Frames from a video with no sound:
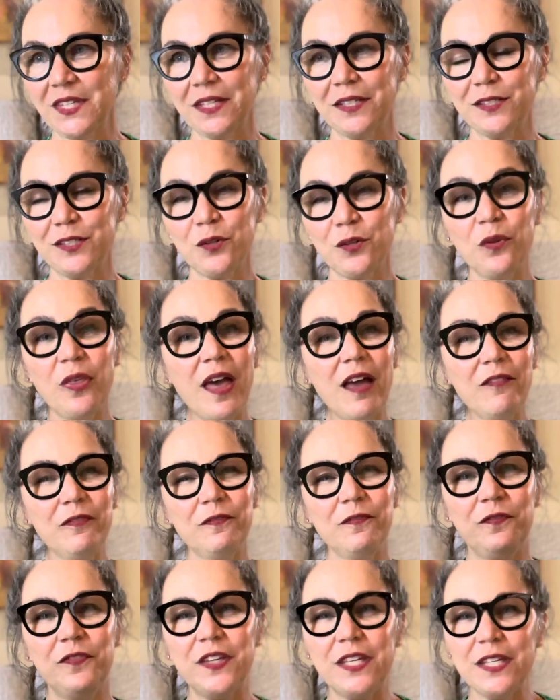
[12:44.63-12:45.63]
So that
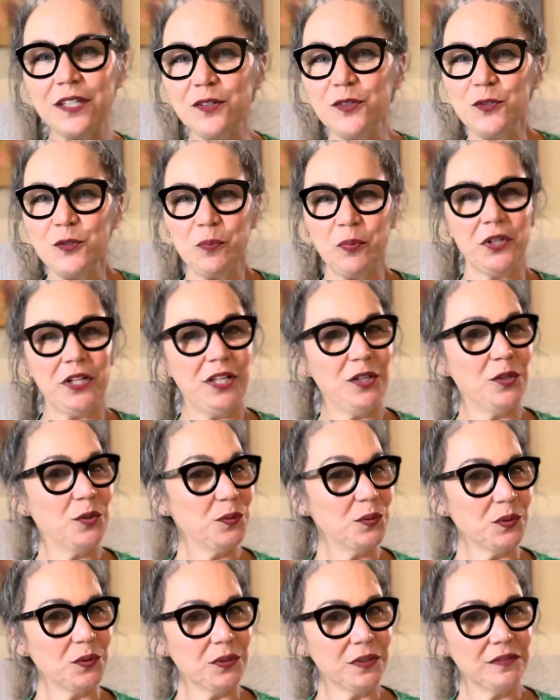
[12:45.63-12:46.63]
feels pretty
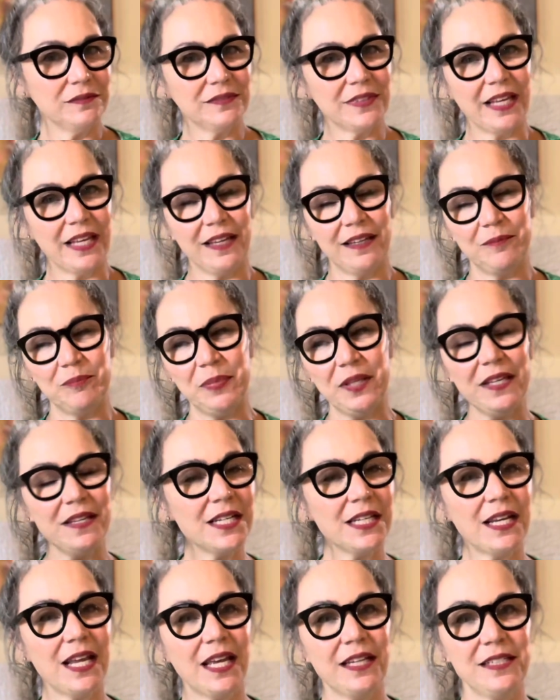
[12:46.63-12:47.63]
cool, like being
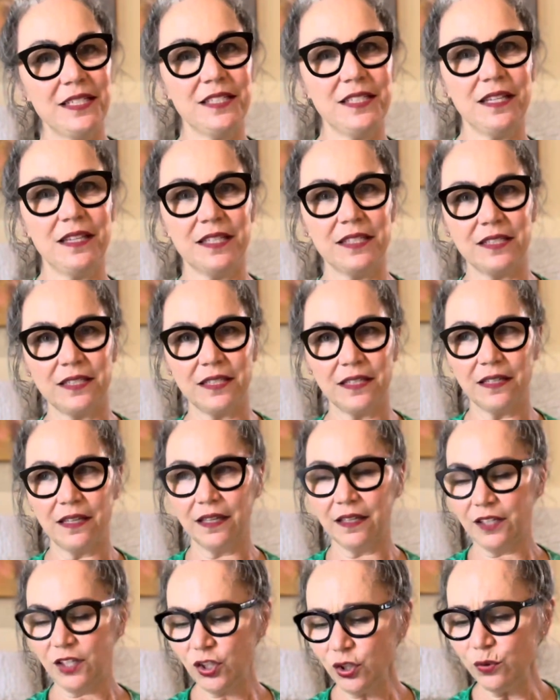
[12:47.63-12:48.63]
connected to this
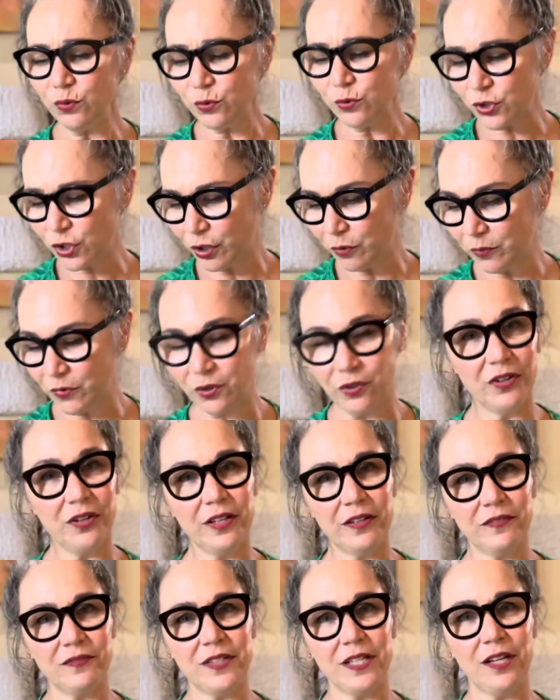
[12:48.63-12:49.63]
huge community
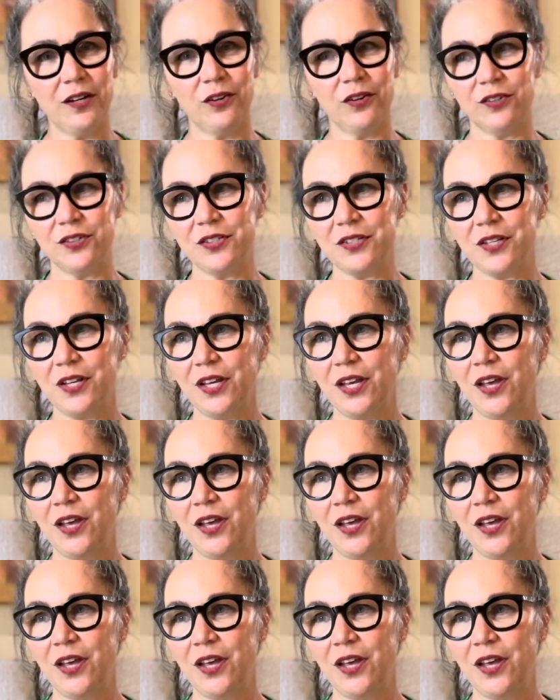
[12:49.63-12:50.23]
of knitters,